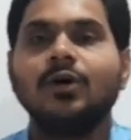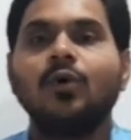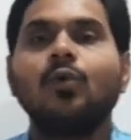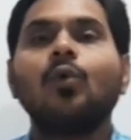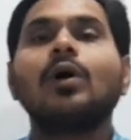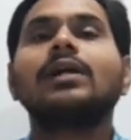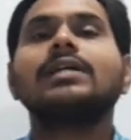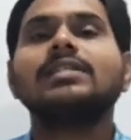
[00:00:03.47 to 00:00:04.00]

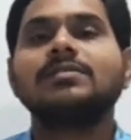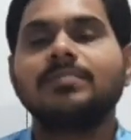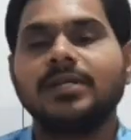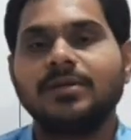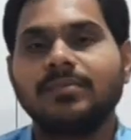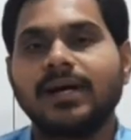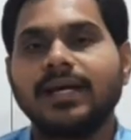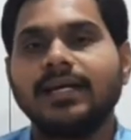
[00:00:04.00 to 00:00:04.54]
what is
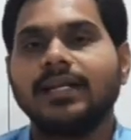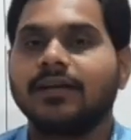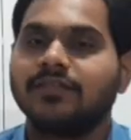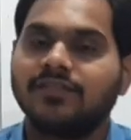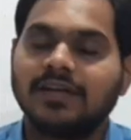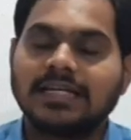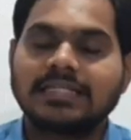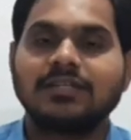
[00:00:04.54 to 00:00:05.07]
meant by
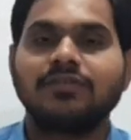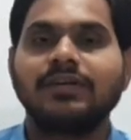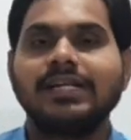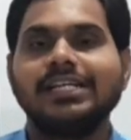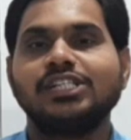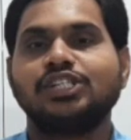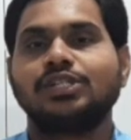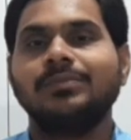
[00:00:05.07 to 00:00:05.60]
reflexive
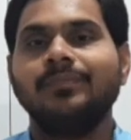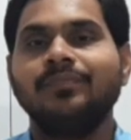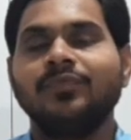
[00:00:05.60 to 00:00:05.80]
relation,